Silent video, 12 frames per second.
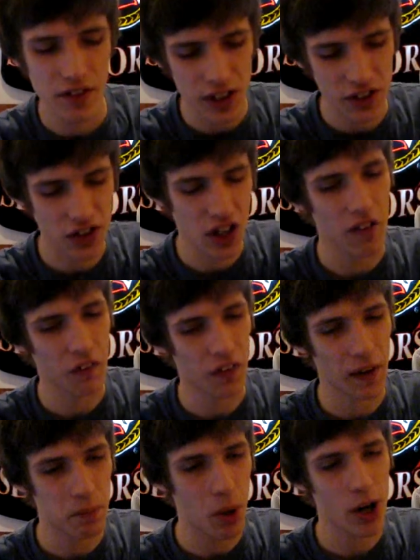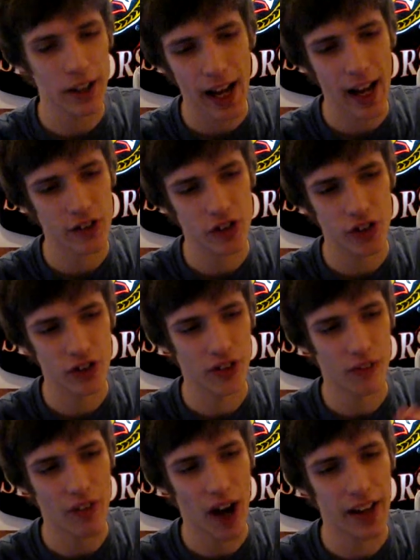discover that Punk Hazard is
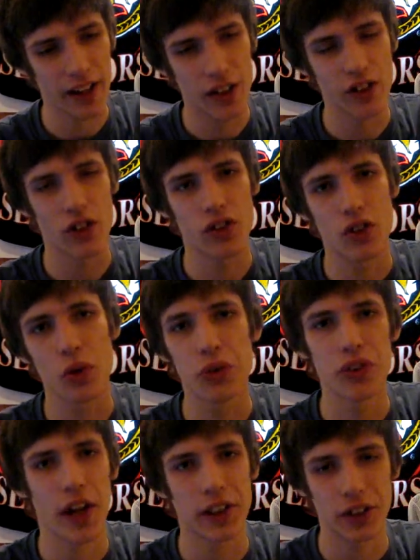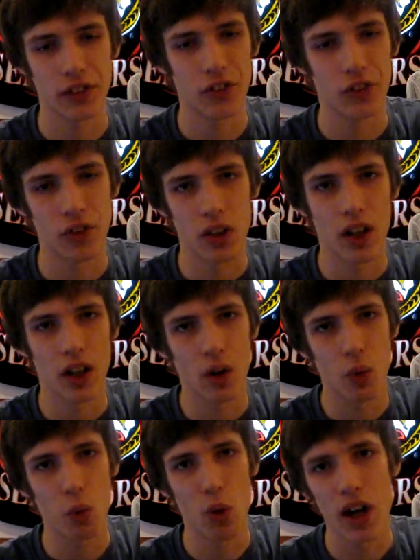divided into two sections.
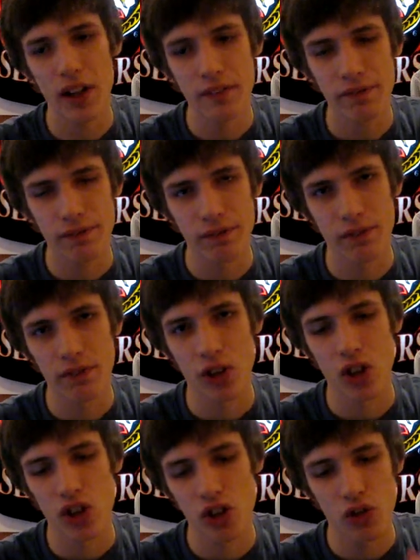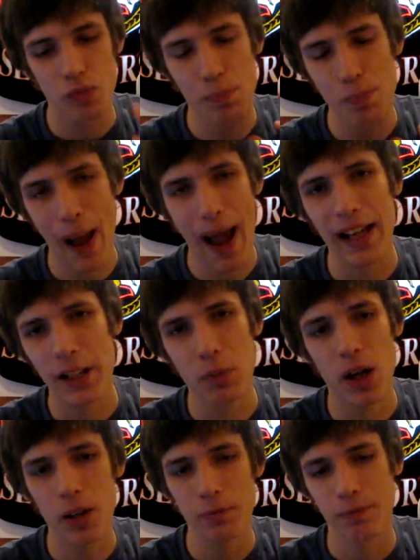One,
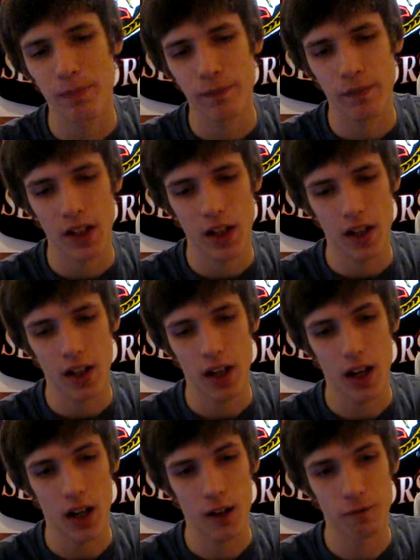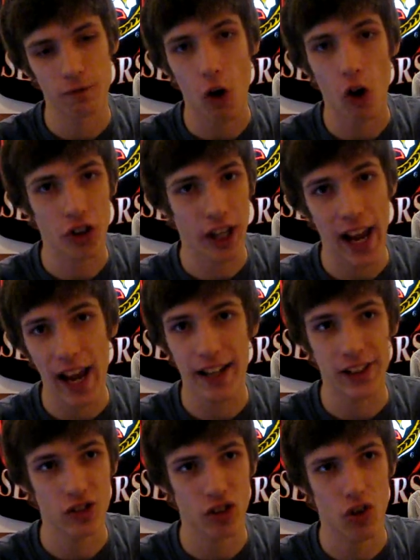magma
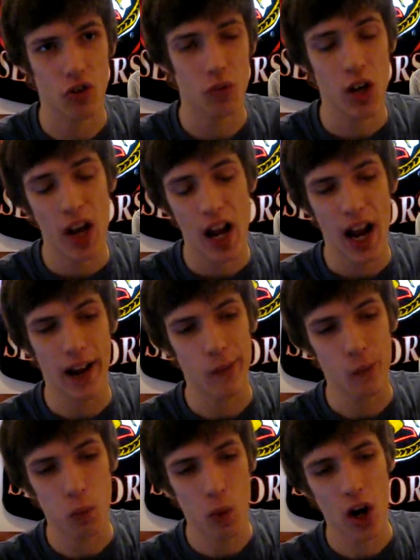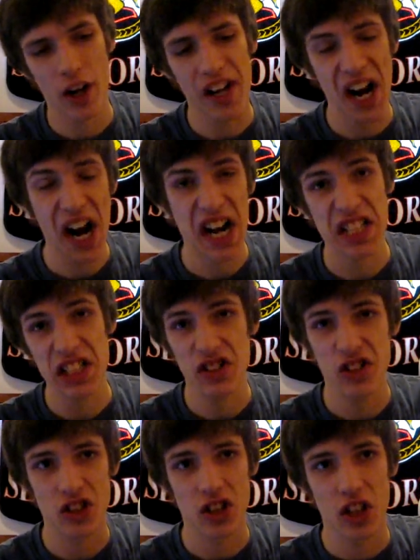volcanic zone, and one
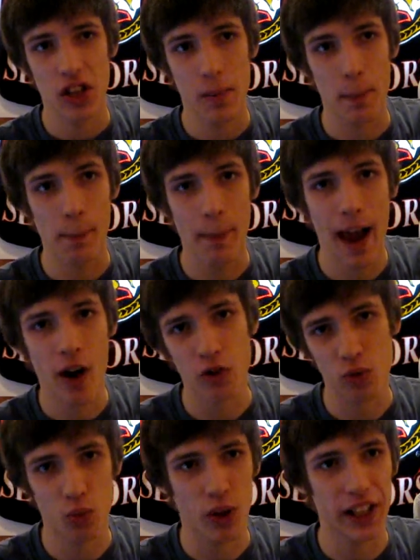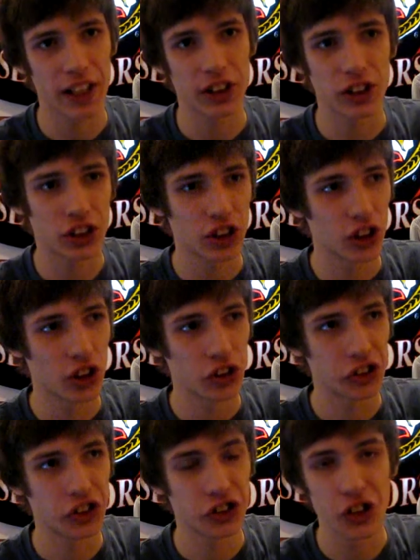ice mountain range,
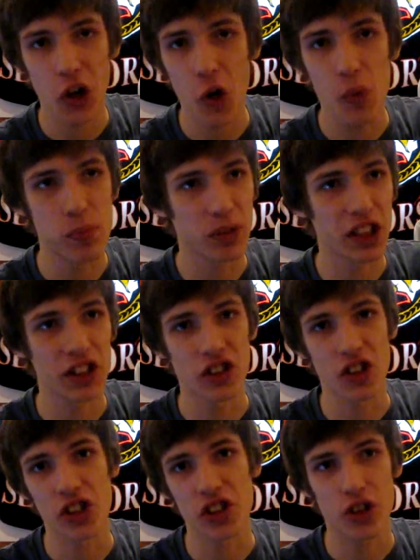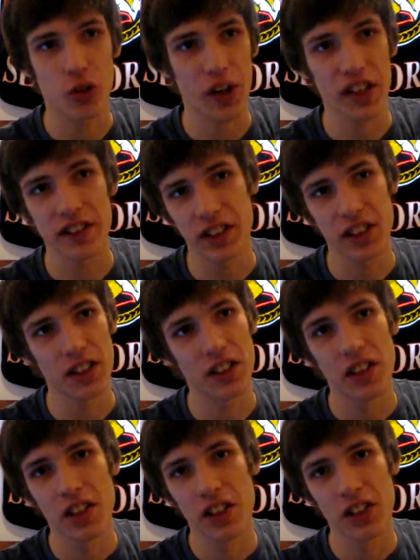snow blizzard, crazy
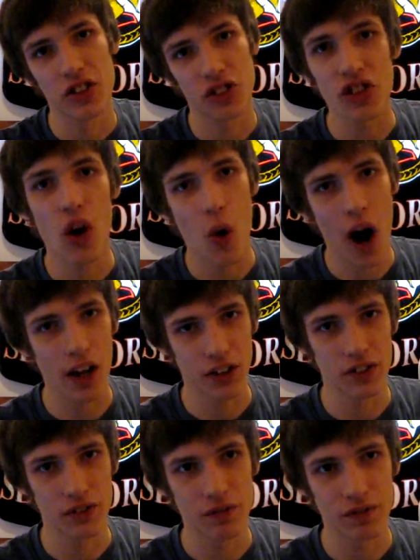snow island